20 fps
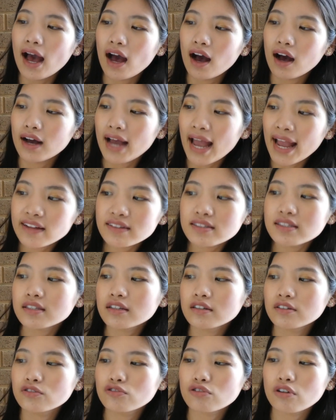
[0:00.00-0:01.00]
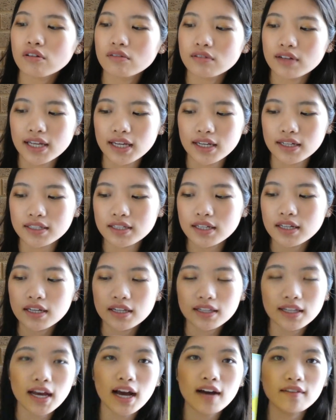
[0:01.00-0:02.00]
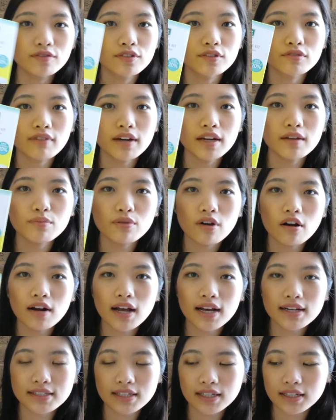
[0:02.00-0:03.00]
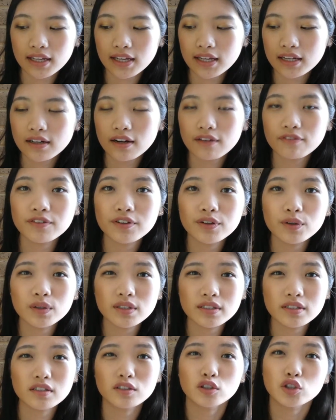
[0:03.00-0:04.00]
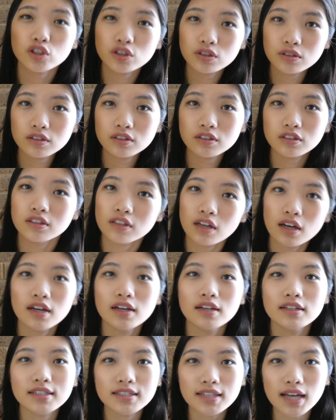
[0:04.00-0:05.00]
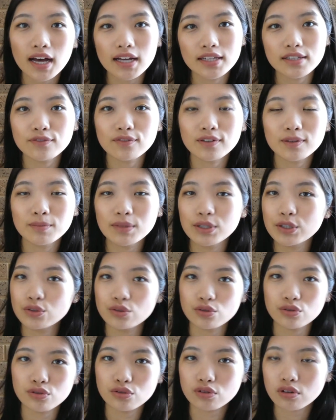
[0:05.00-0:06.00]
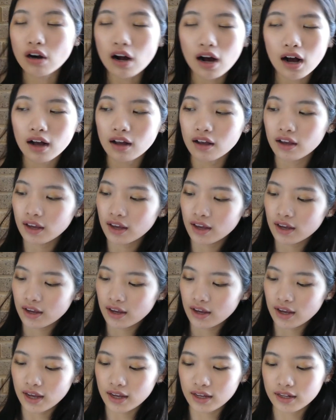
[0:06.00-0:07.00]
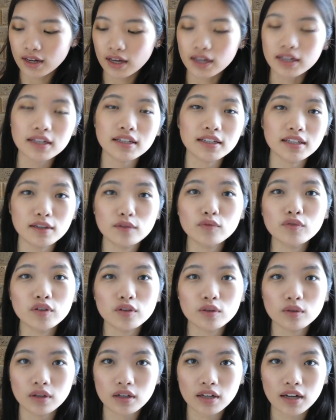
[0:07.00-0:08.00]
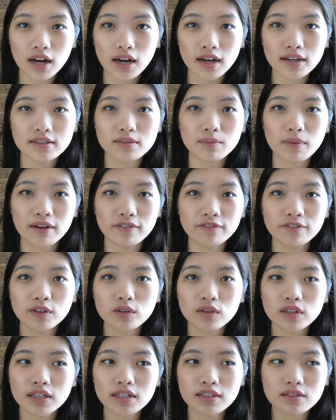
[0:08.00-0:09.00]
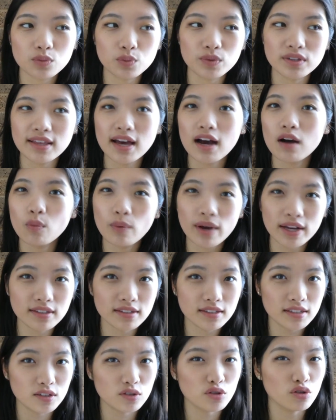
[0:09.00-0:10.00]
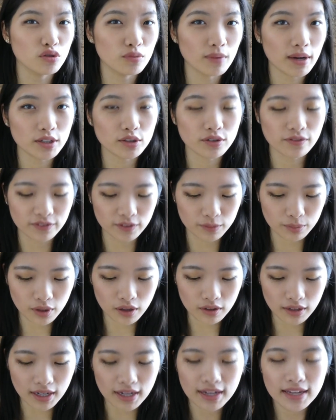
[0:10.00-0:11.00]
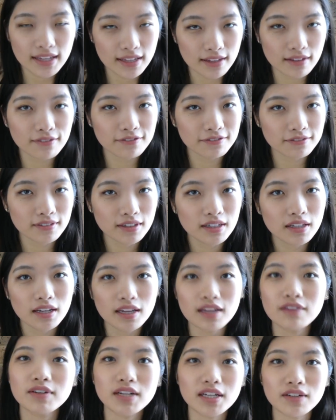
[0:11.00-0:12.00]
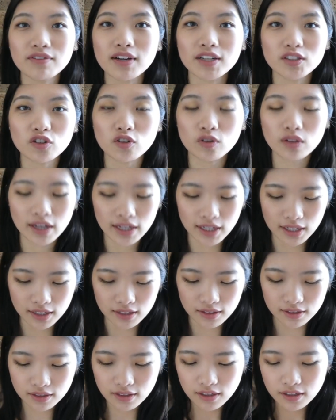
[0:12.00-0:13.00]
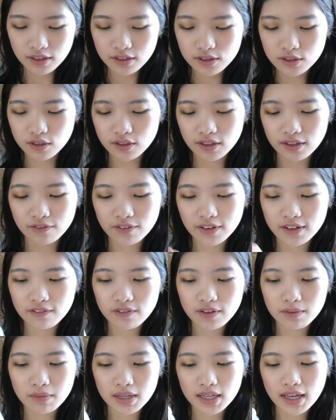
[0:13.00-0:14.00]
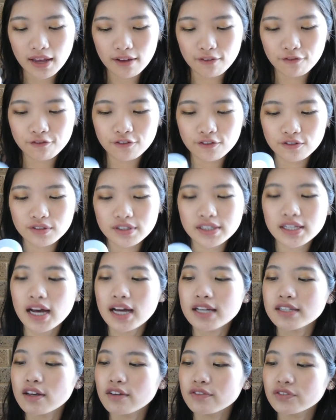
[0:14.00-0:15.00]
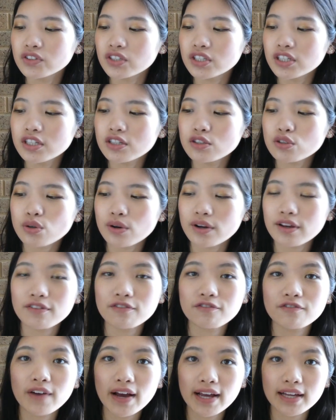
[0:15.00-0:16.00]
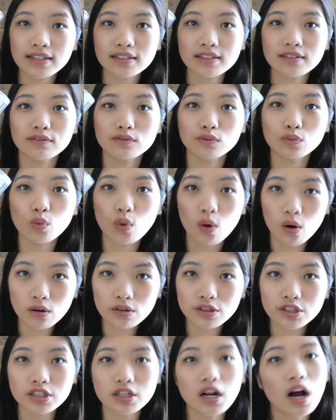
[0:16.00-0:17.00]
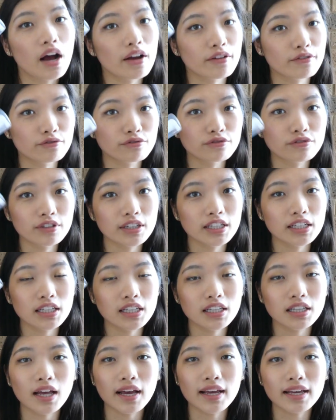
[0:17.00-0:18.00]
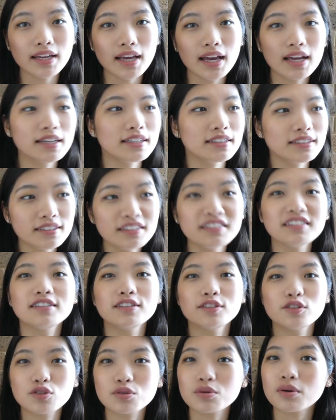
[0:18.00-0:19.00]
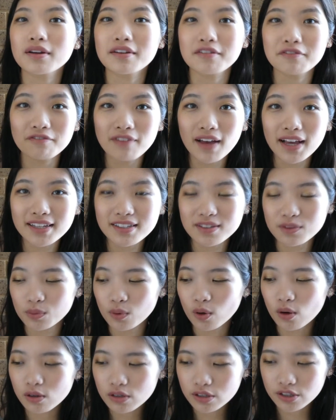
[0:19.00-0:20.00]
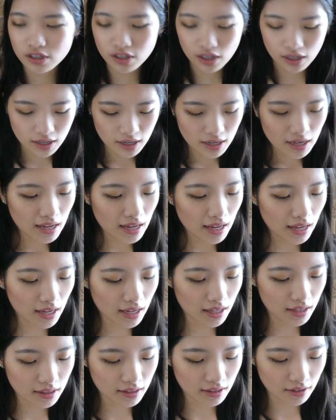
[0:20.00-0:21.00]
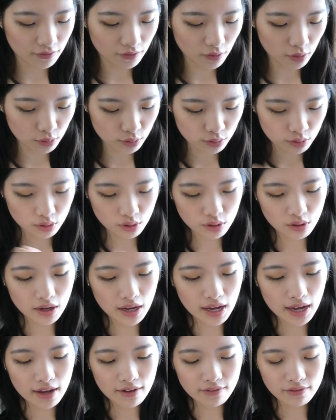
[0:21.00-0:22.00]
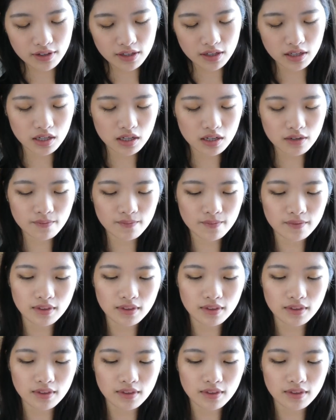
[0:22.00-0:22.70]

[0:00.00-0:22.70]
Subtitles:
Angst Control Kit. They have three products in here. I feel it's a good size for me to try, and I can give you guys my feelings without wasting too much of the product, even if I don't like it. So they've given me a full size of tea tree face wash. I really like a tea tree face wash. And they've also having